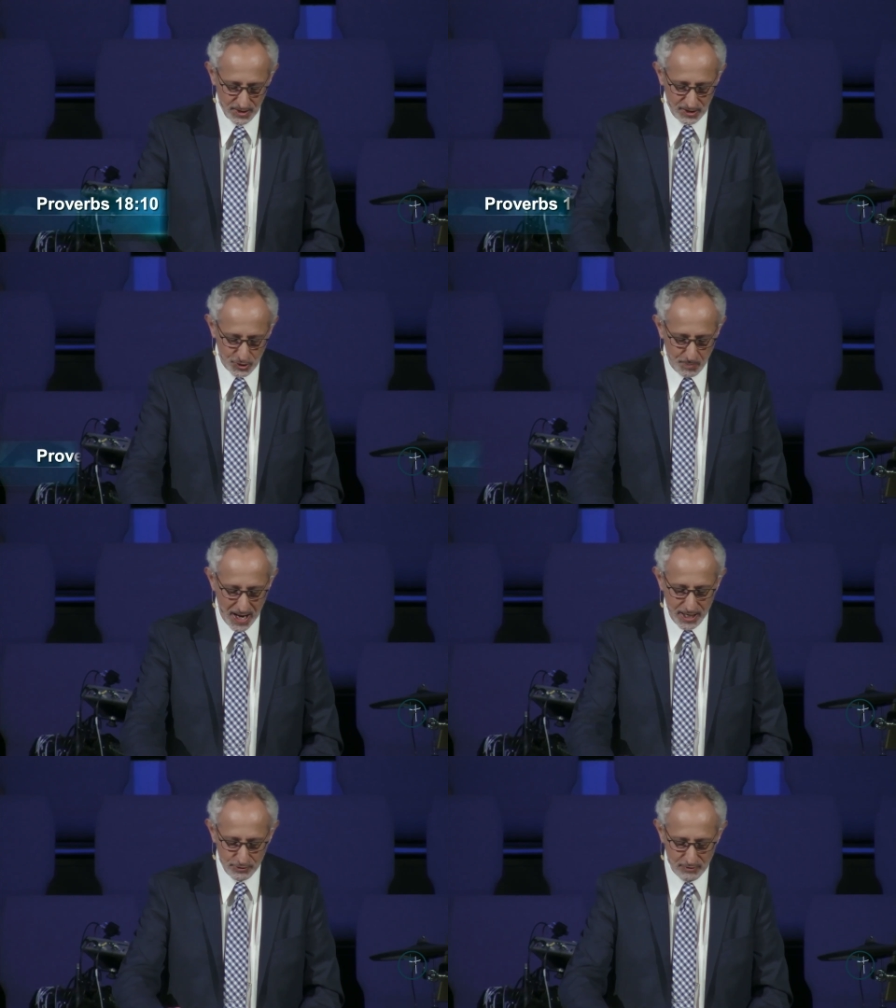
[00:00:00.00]
The
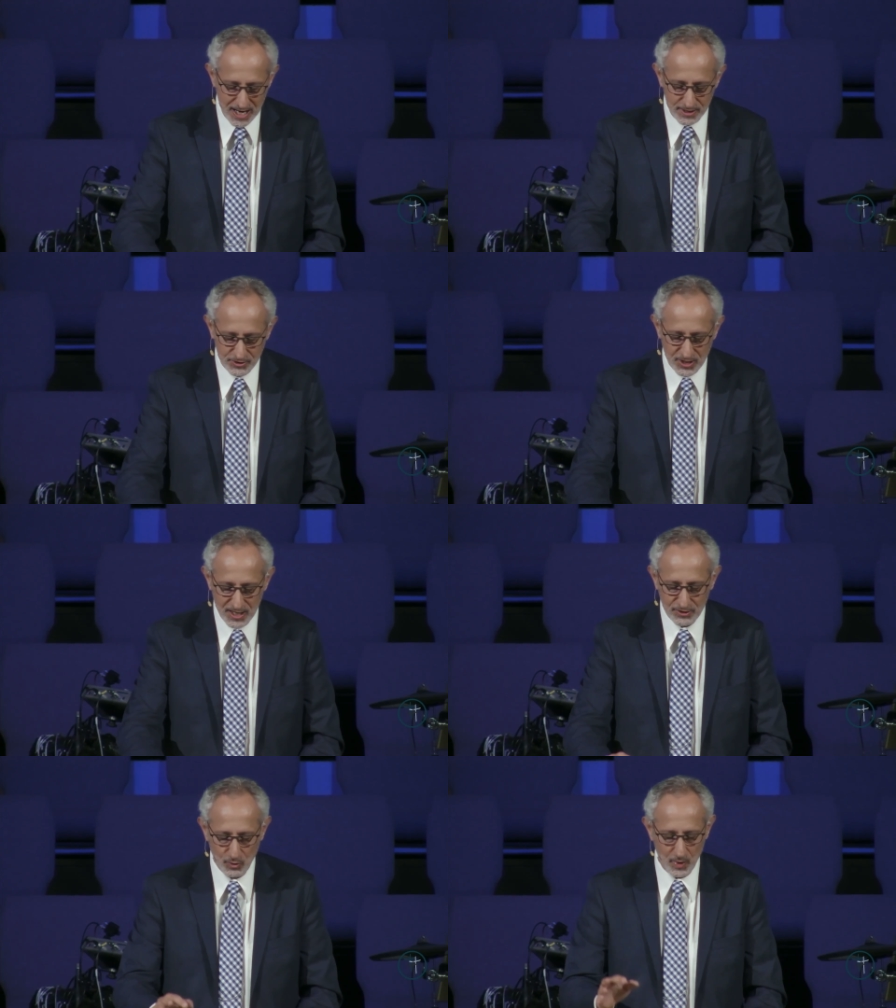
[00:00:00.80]
inspired writer
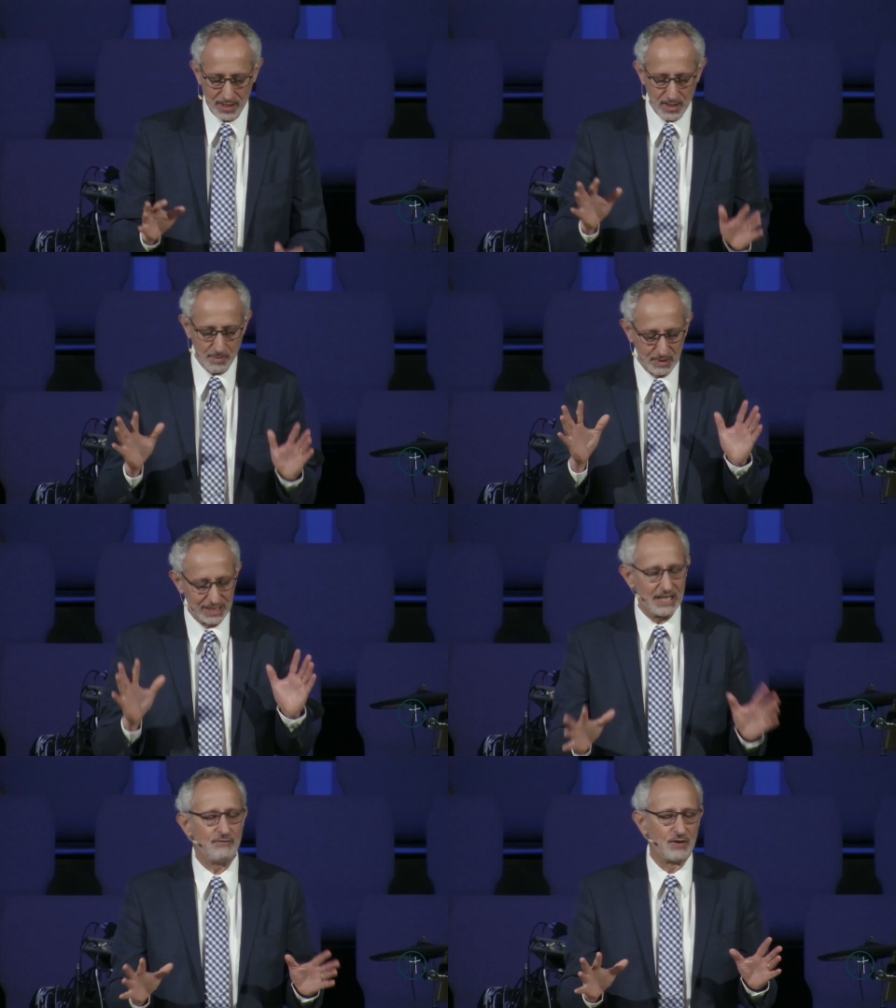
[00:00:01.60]
says that when a
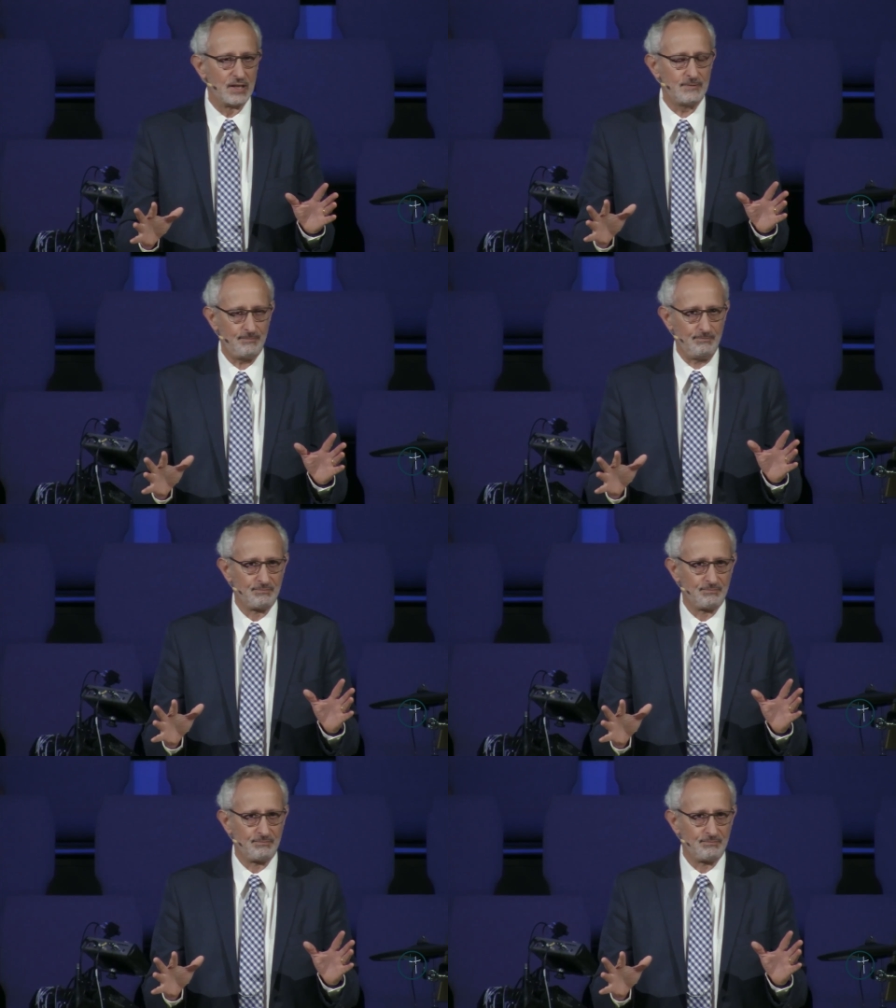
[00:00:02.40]
believer